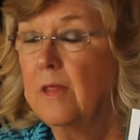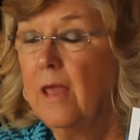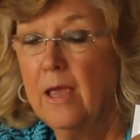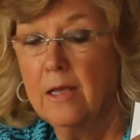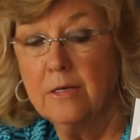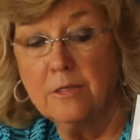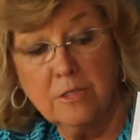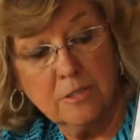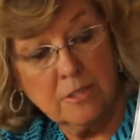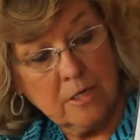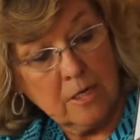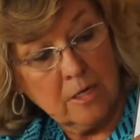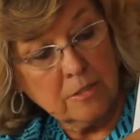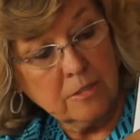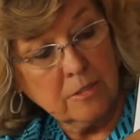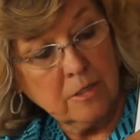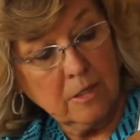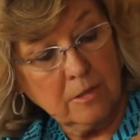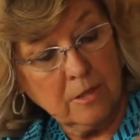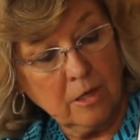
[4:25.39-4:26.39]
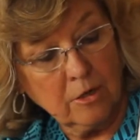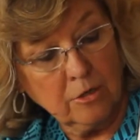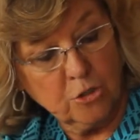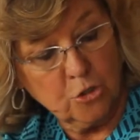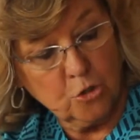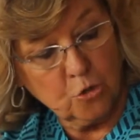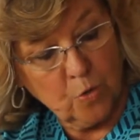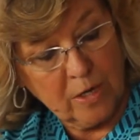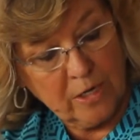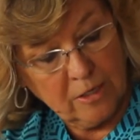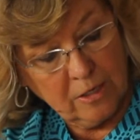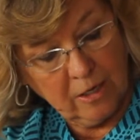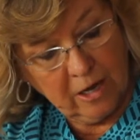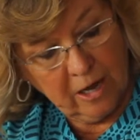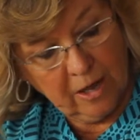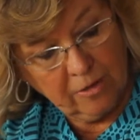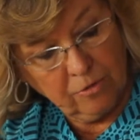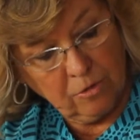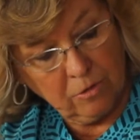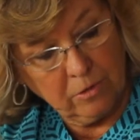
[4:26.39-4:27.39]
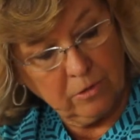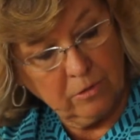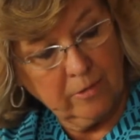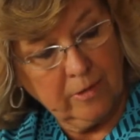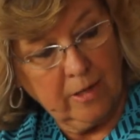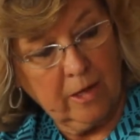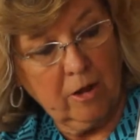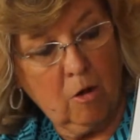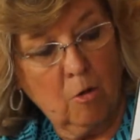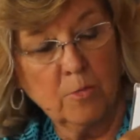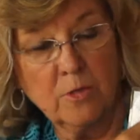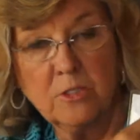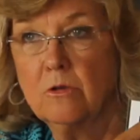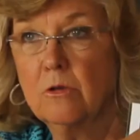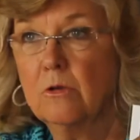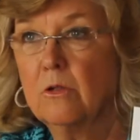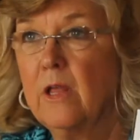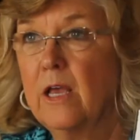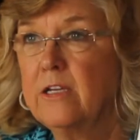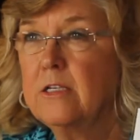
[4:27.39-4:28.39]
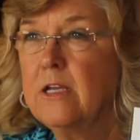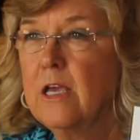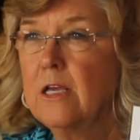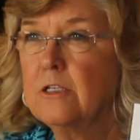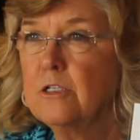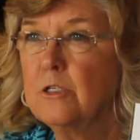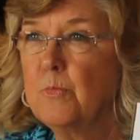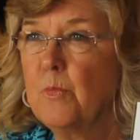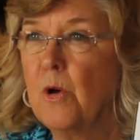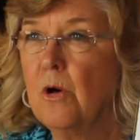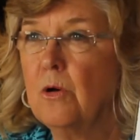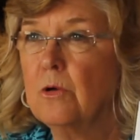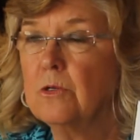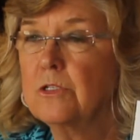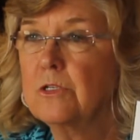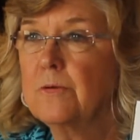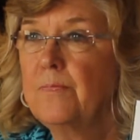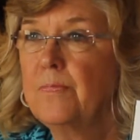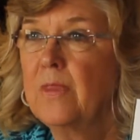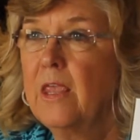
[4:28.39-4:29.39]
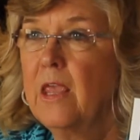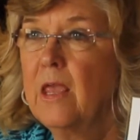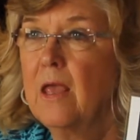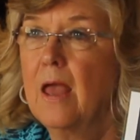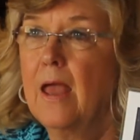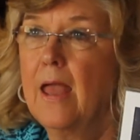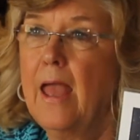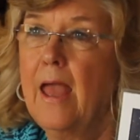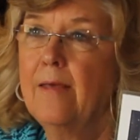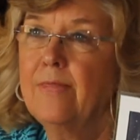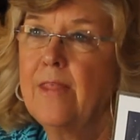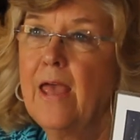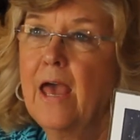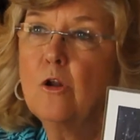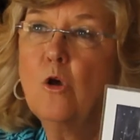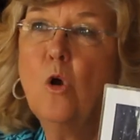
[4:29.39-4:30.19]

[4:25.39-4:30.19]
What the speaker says: entities that are stringed together. They almost look like tennis balls. And that